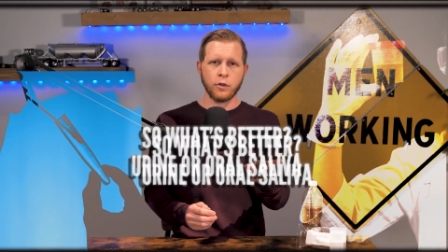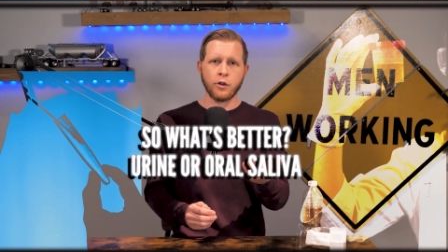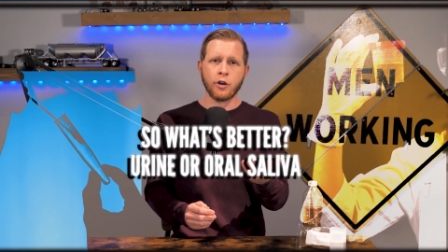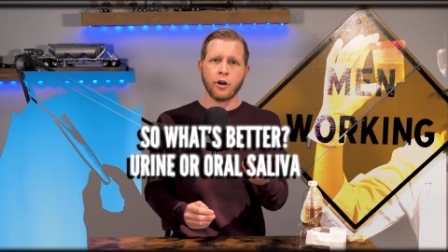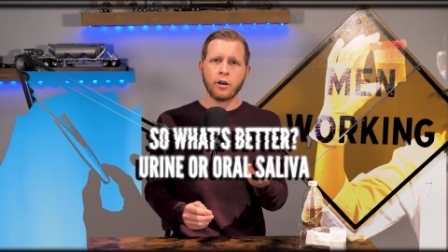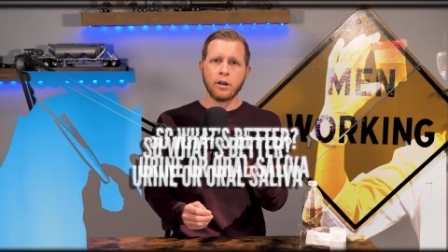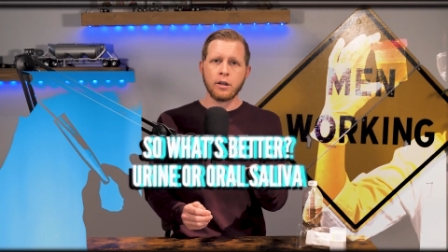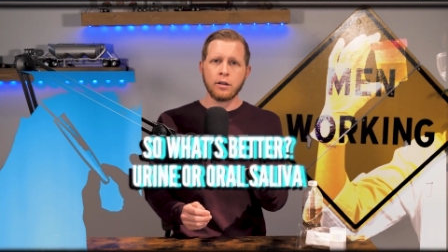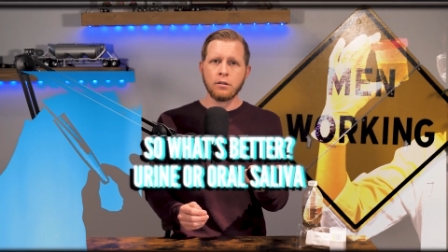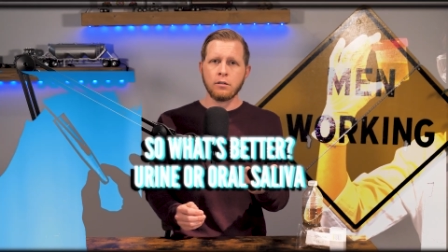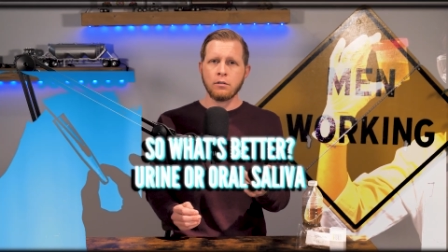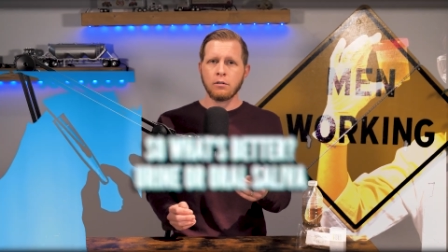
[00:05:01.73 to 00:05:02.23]

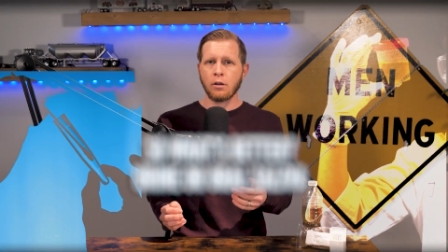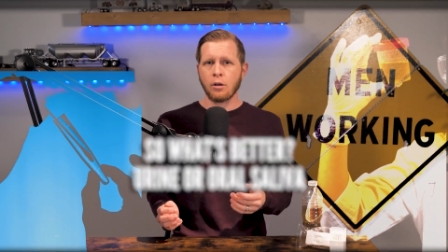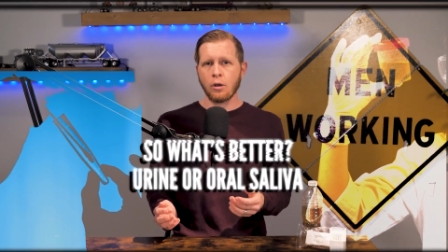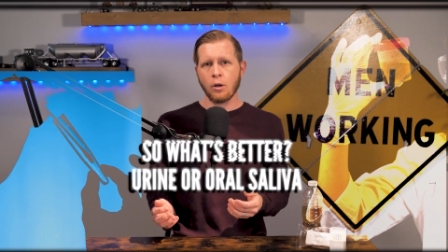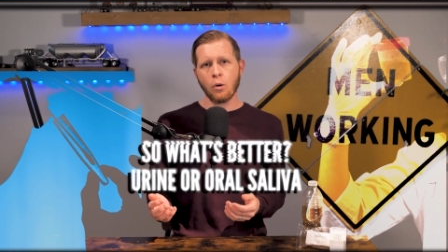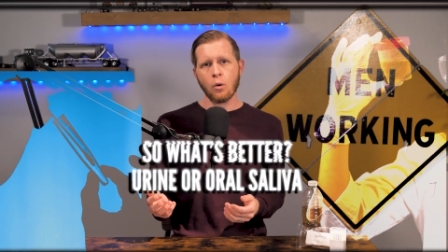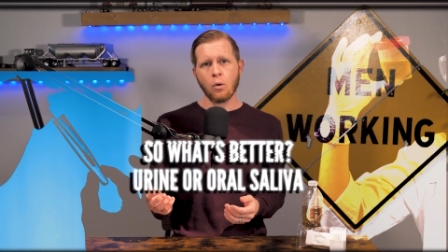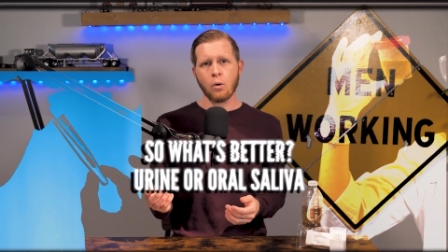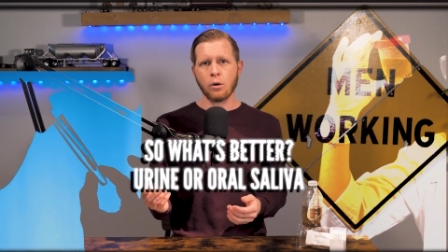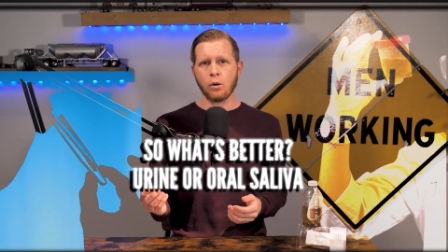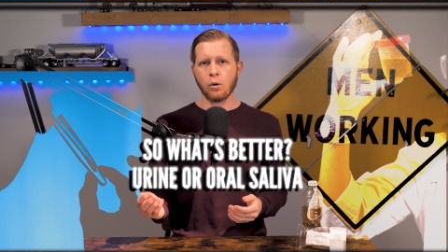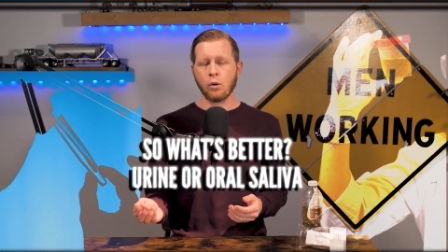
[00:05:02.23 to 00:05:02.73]
urine
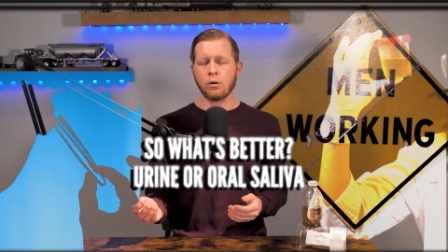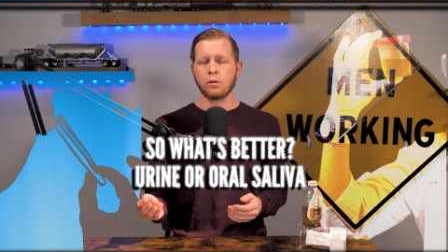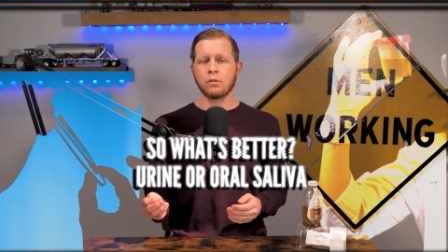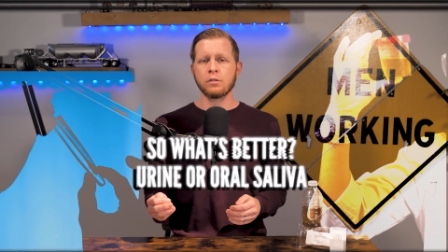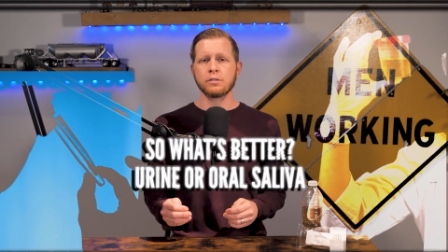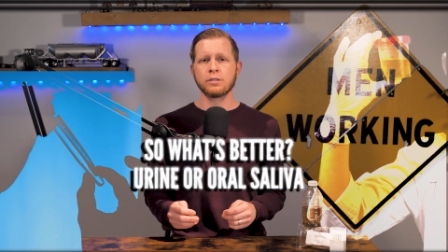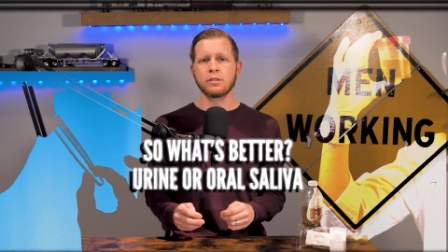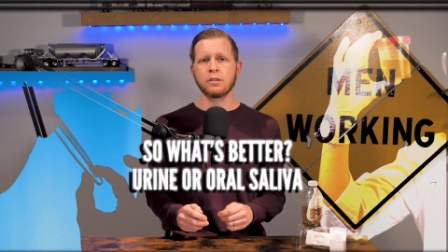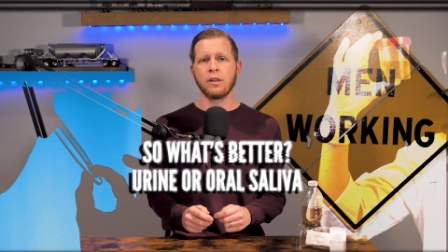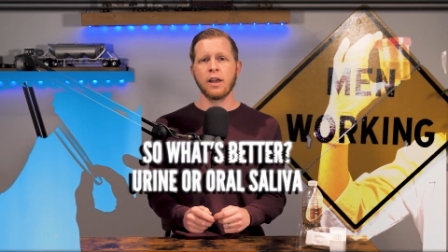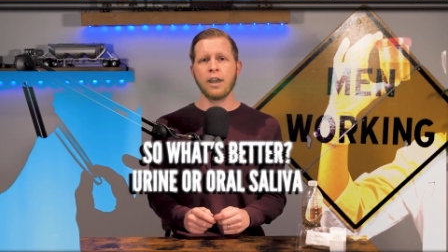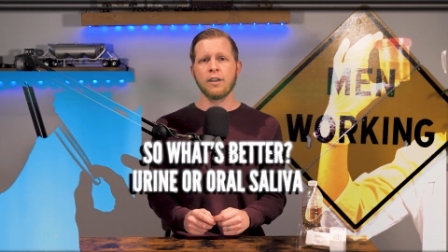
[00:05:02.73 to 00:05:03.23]
or
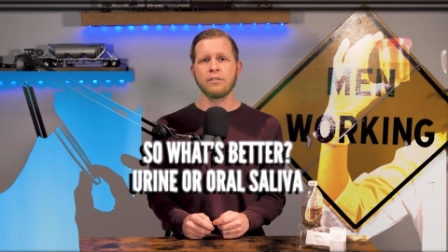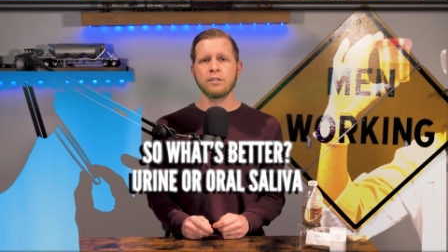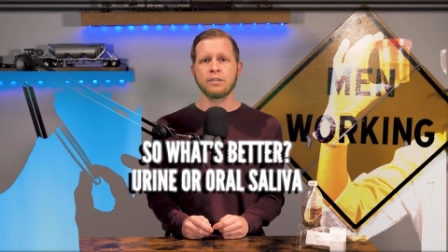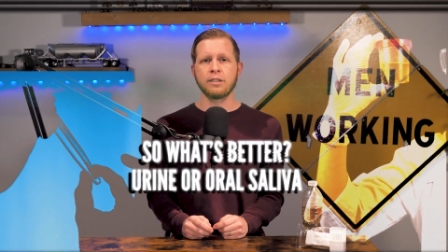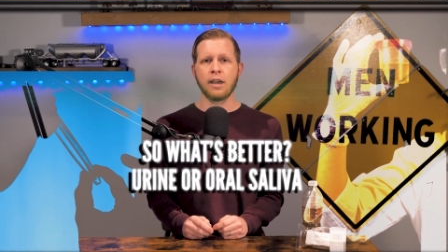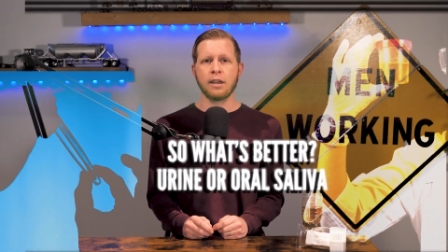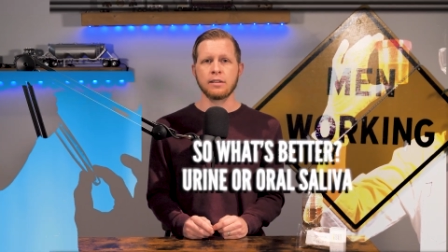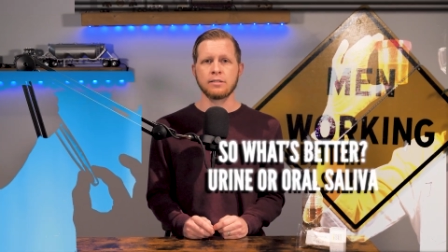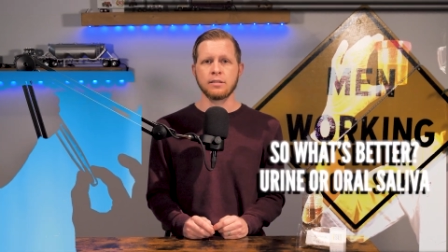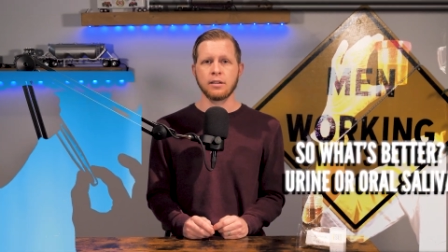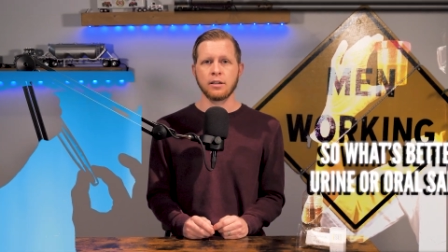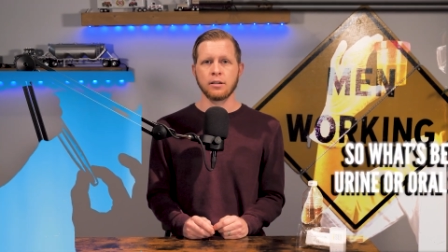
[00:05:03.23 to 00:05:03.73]
oral saliva
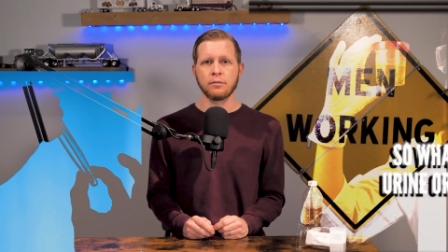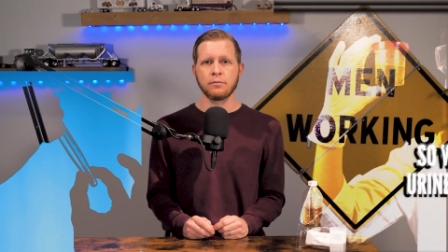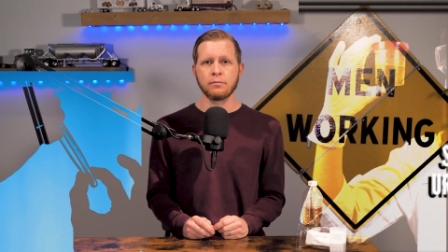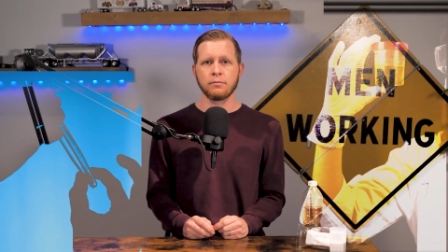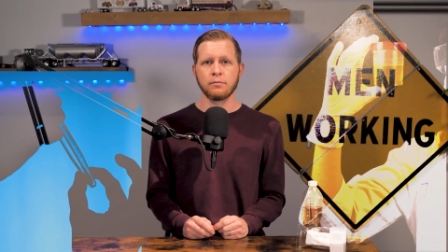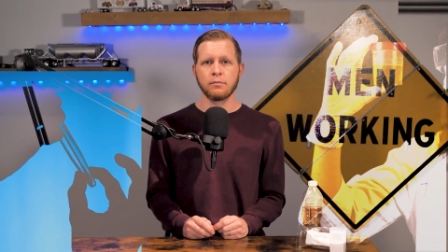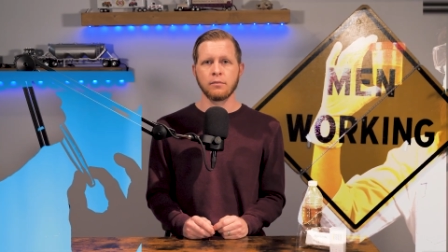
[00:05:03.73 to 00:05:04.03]
testing?